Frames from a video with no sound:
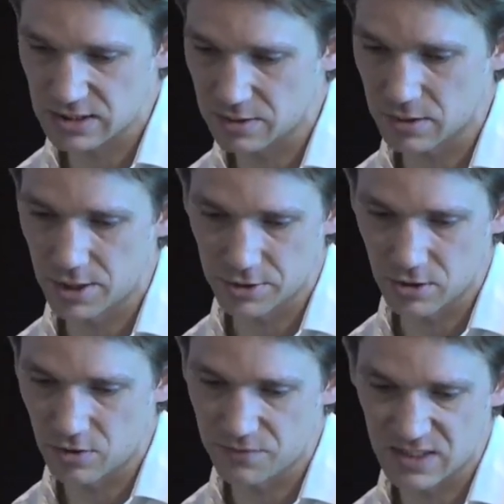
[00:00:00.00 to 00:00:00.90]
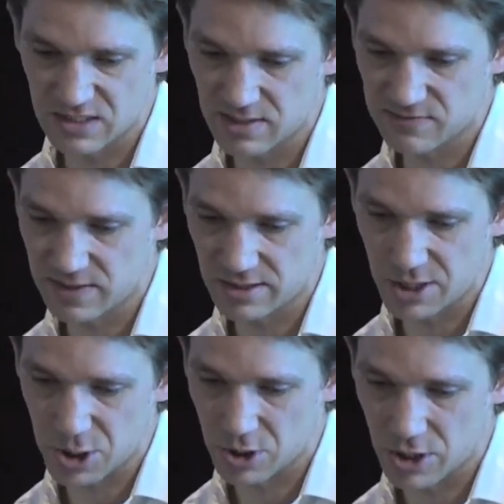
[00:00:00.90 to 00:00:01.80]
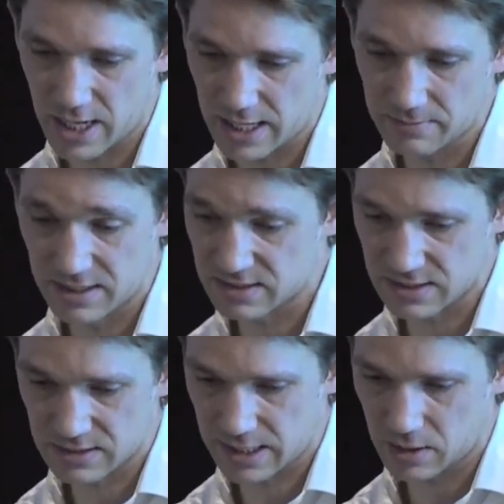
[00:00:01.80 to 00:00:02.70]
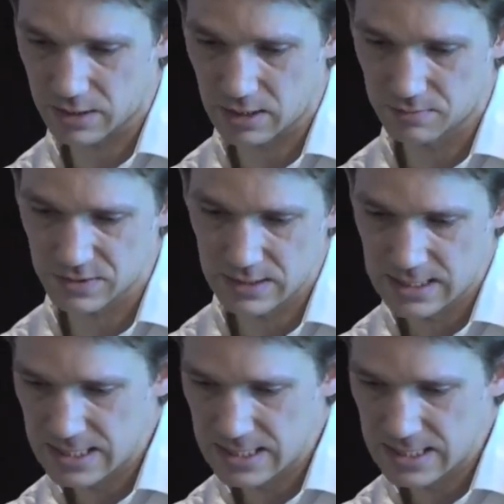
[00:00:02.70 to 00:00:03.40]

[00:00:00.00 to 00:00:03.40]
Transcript: to either undergo face mask ventilation or not and assess the outcomes.